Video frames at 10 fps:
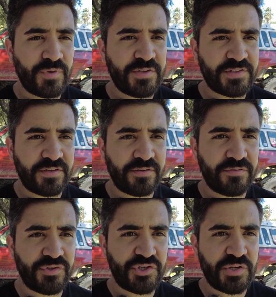He's a
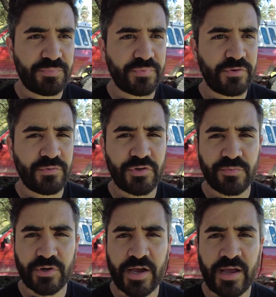Jeep
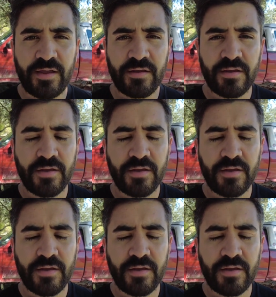YouTuber guy,